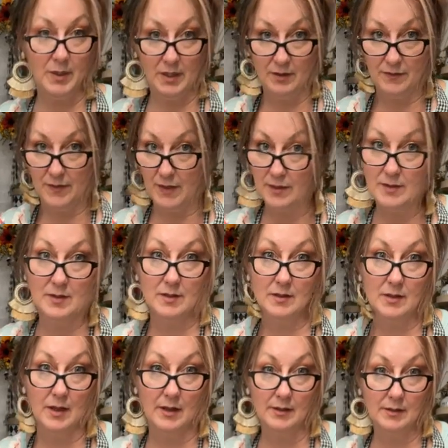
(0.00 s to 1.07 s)
benefits
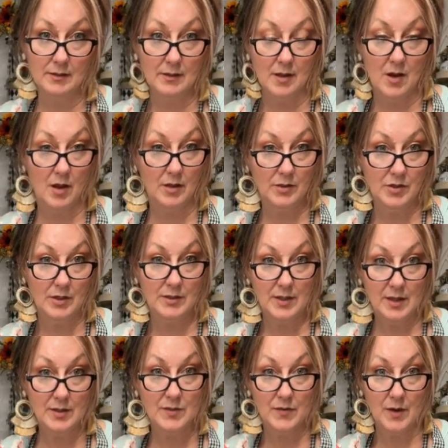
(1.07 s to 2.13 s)
that collagen
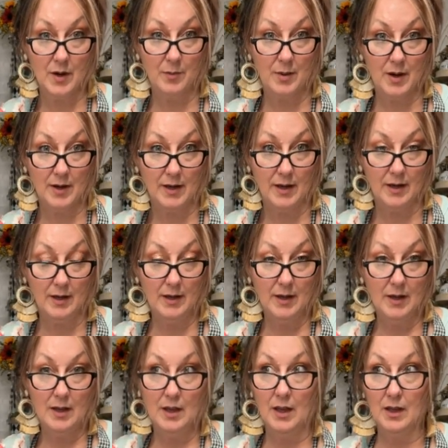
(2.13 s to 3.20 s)
does for our body.
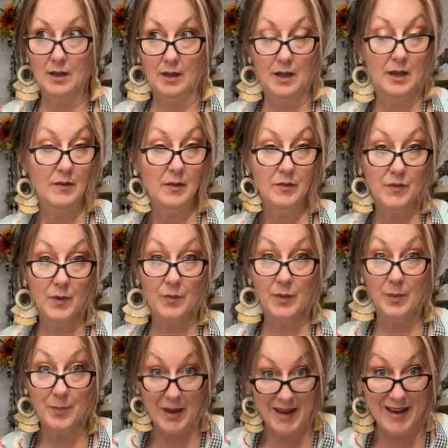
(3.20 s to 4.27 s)
Even for
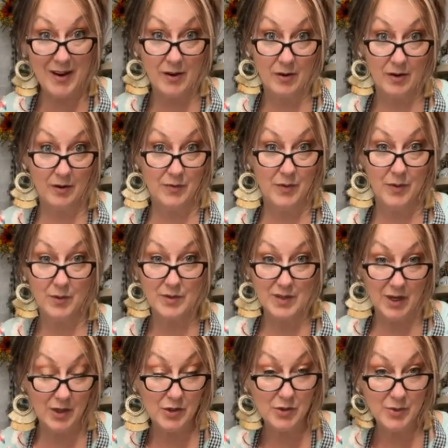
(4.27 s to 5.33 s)
repair, if there's
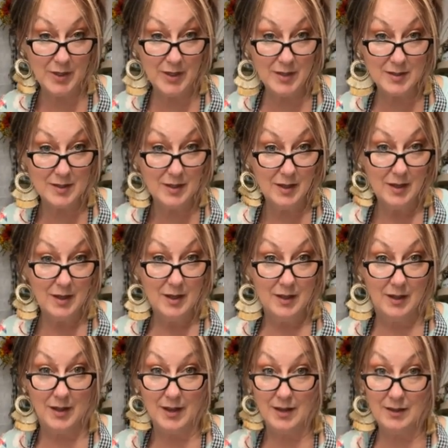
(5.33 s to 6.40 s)
injuries,
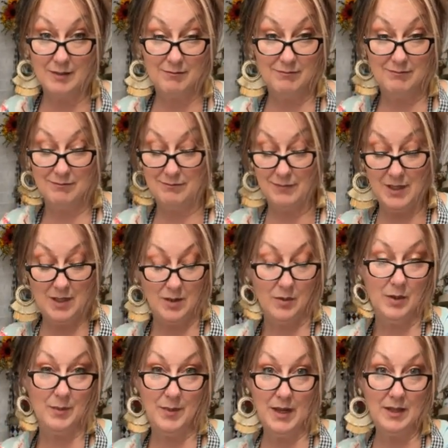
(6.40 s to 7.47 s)
like, you know
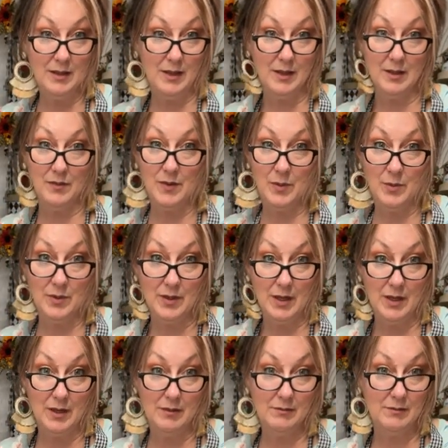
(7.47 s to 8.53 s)
what I mean? Like if you were to
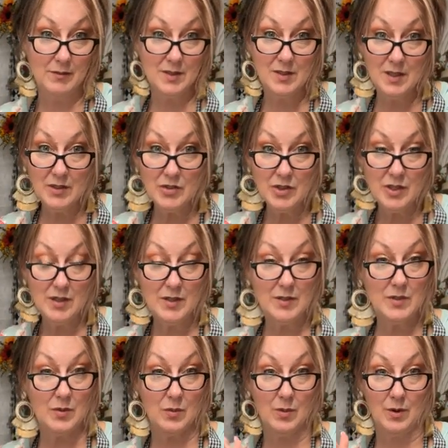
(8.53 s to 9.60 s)
get
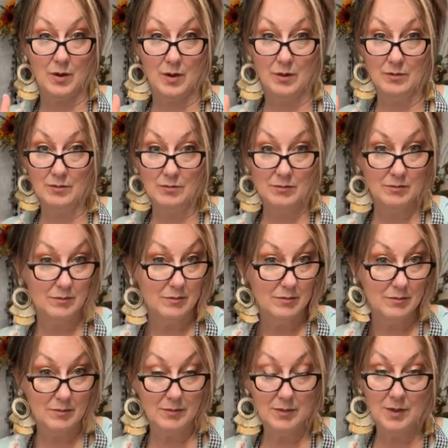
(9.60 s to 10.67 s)
stitches or,
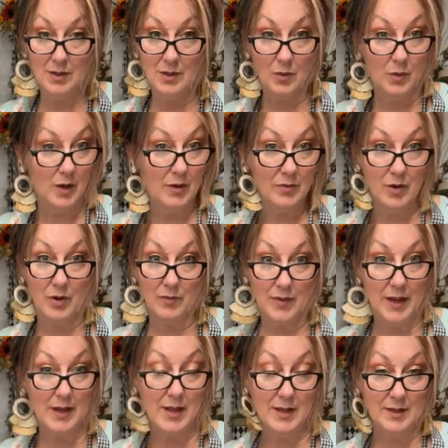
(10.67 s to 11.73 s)
you know, whatever,
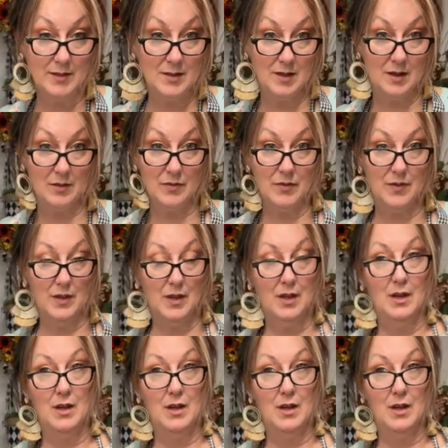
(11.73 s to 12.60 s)
that kind of stuff,